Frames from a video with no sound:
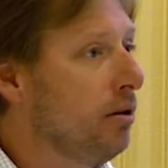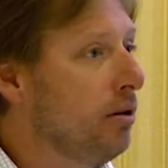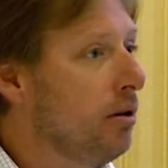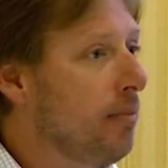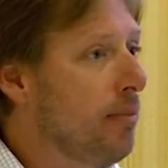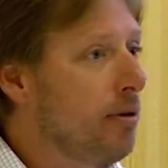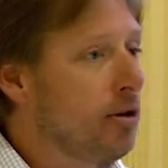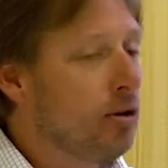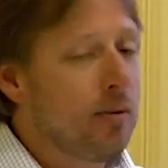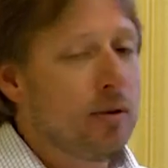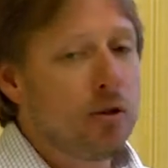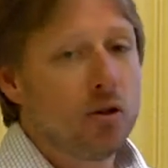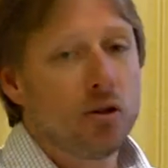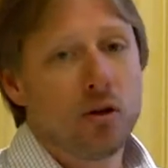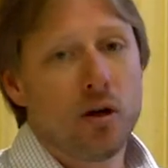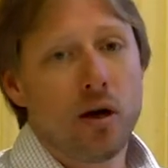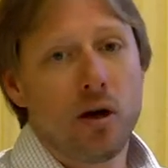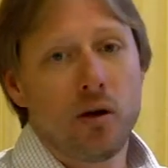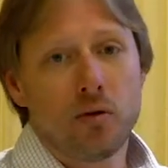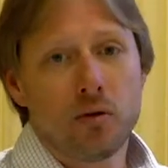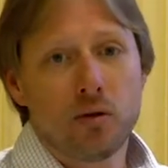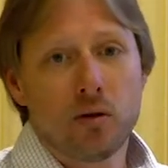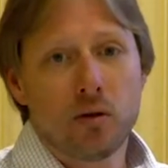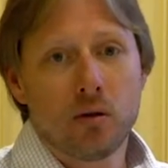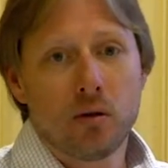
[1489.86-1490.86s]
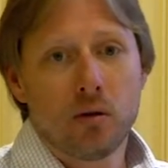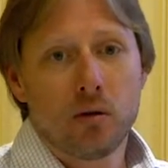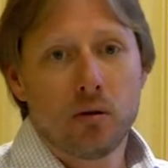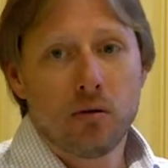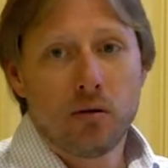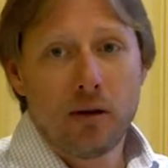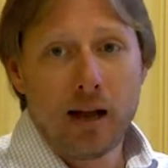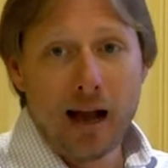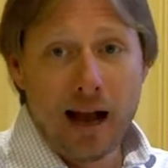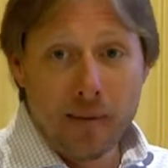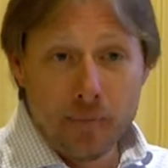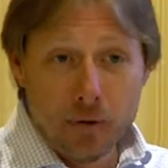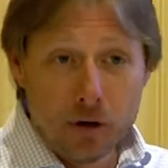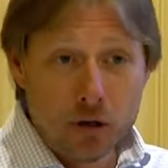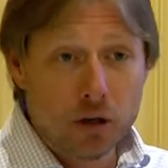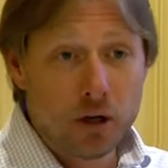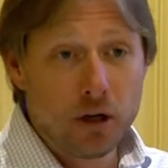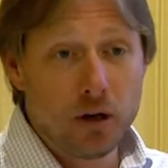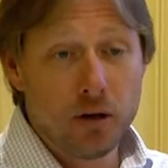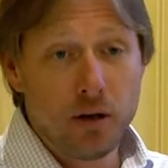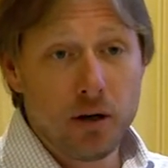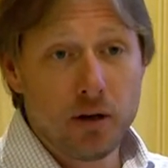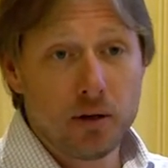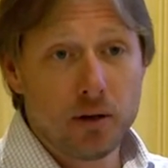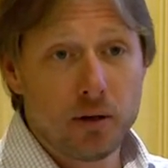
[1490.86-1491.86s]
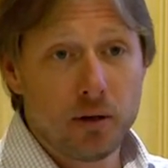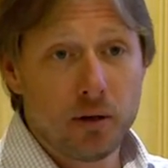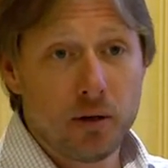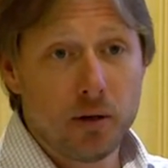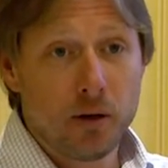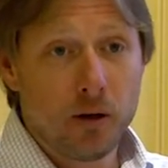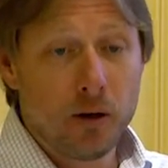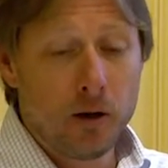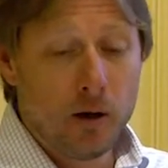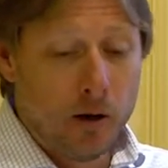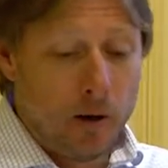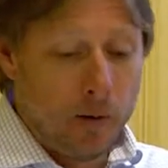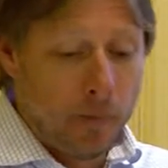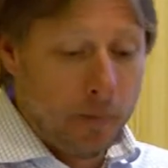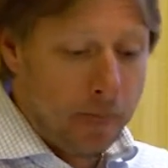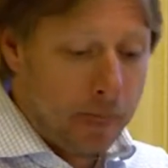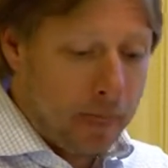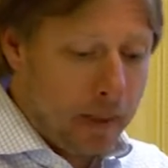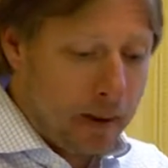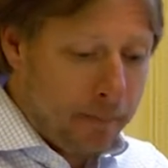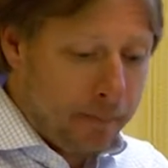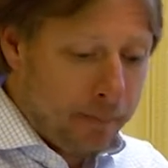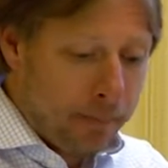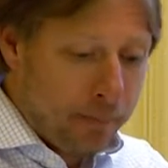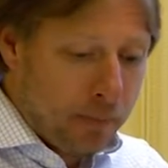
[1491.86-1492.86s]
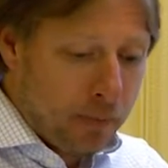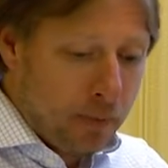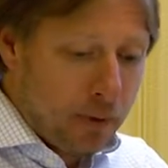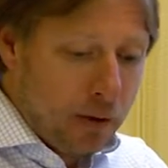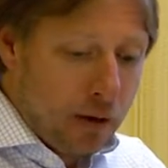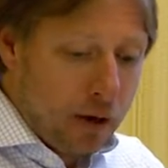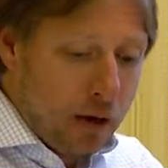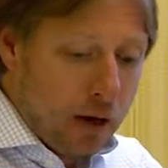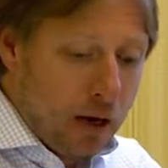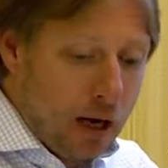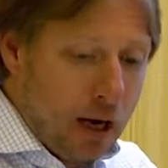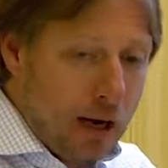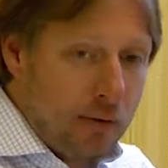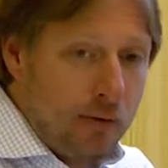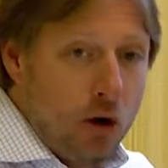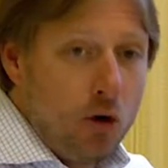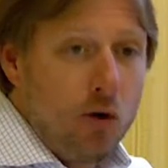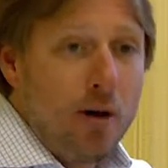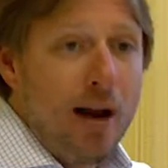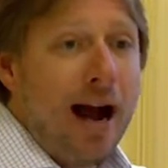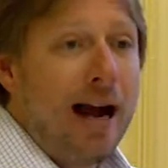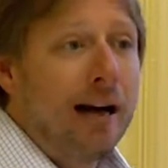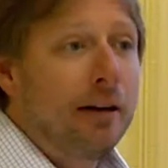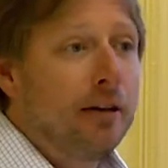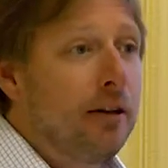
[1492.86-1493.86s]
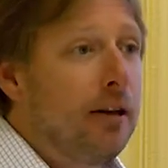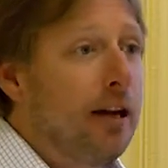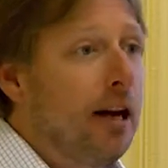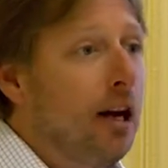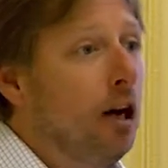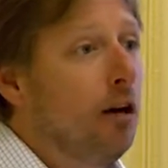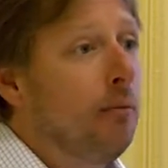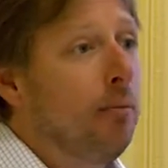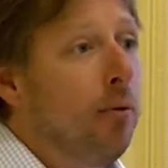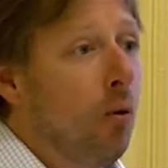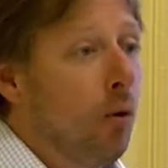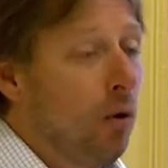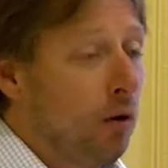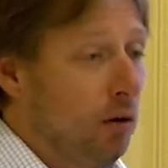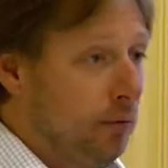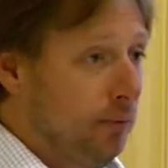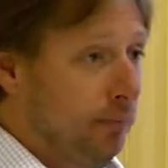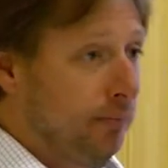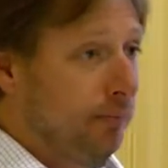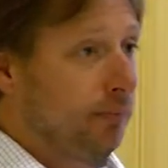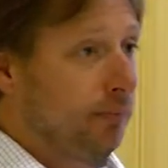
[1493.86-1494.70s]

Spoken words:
Now, Mr. and Mrs. Jones, I'm just curious. If you got to the airport